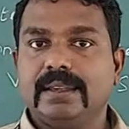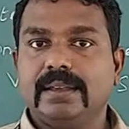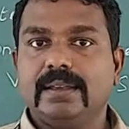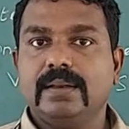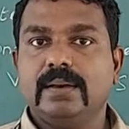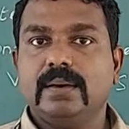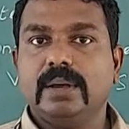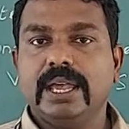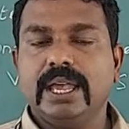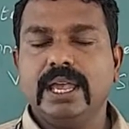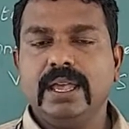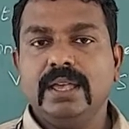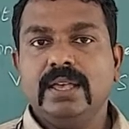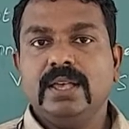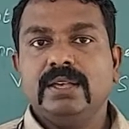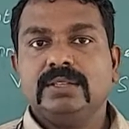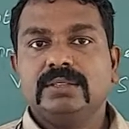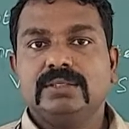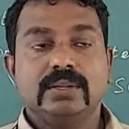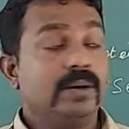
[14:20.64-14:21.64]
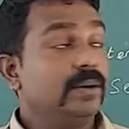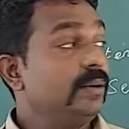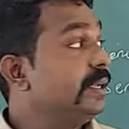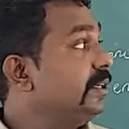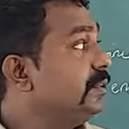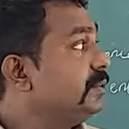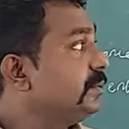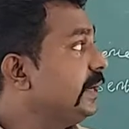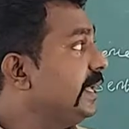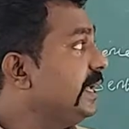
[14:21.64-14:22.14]
Okay. So
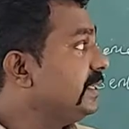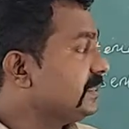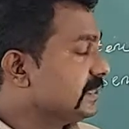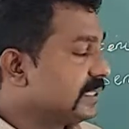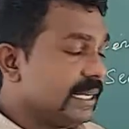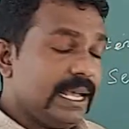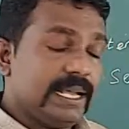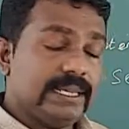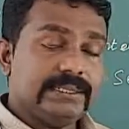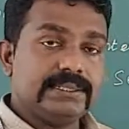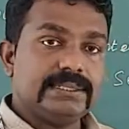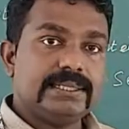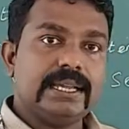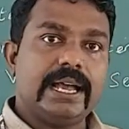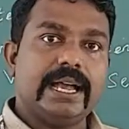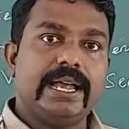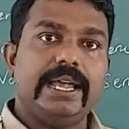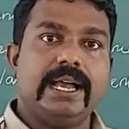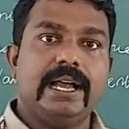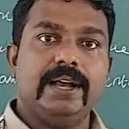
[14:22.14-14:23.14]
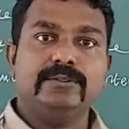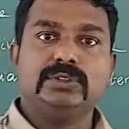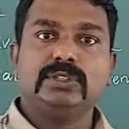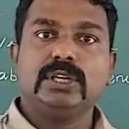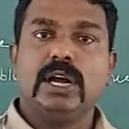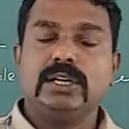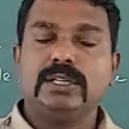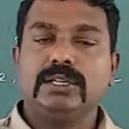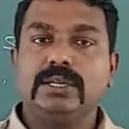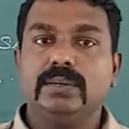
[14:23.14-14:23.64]
in today's class, I have
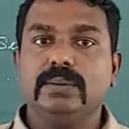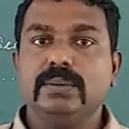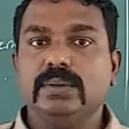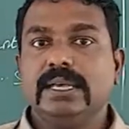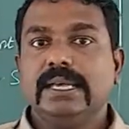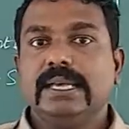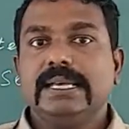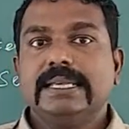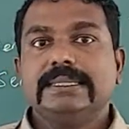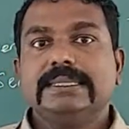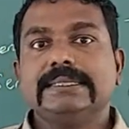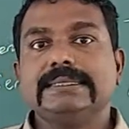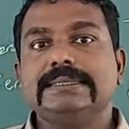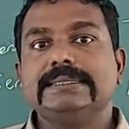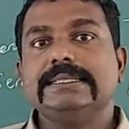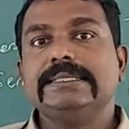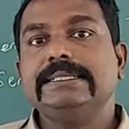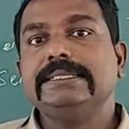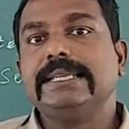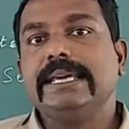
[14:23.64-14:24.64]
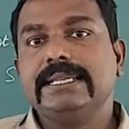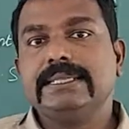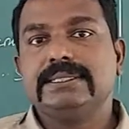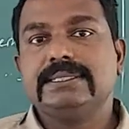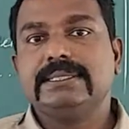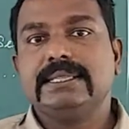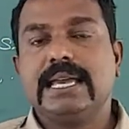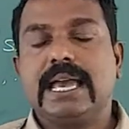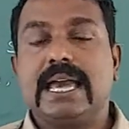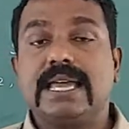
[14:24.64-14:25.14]
taught you the
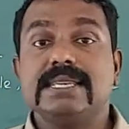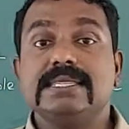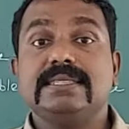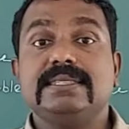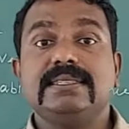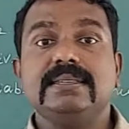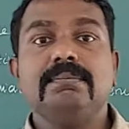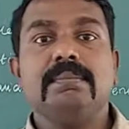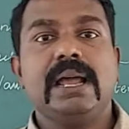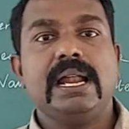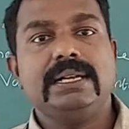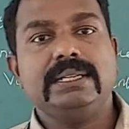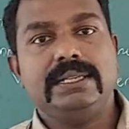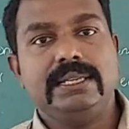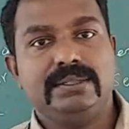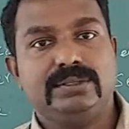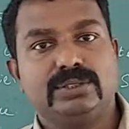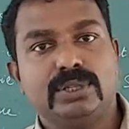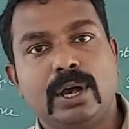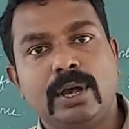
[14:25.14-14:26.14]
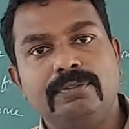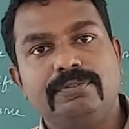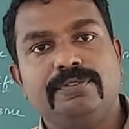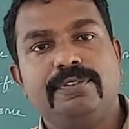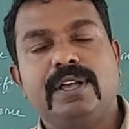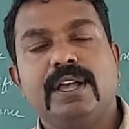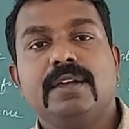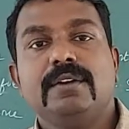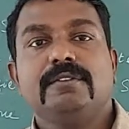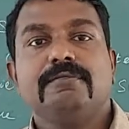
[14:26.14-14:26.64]
syntax and semantics of
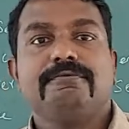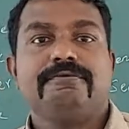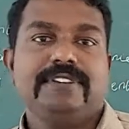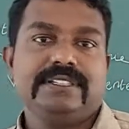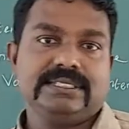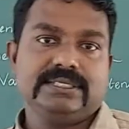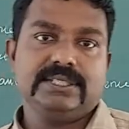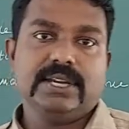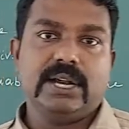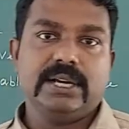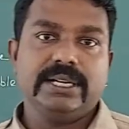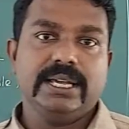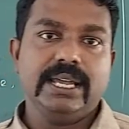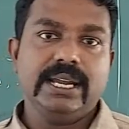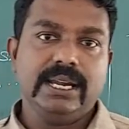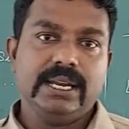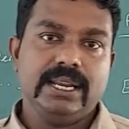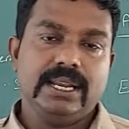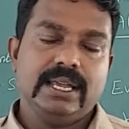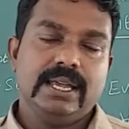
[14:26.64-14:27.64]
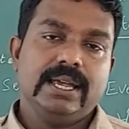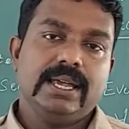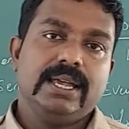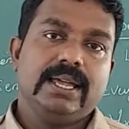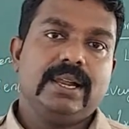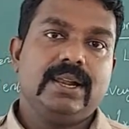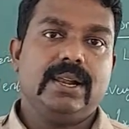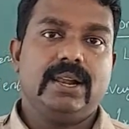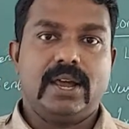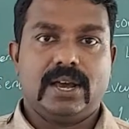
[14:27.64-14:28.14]
first order
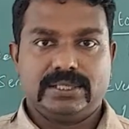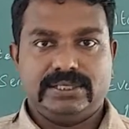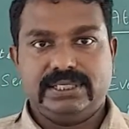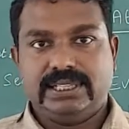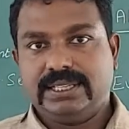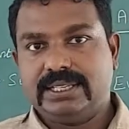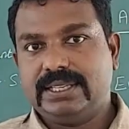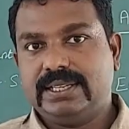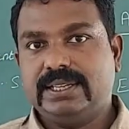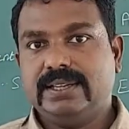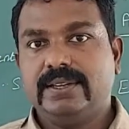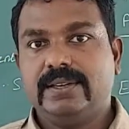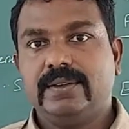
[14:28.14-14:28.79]
logic.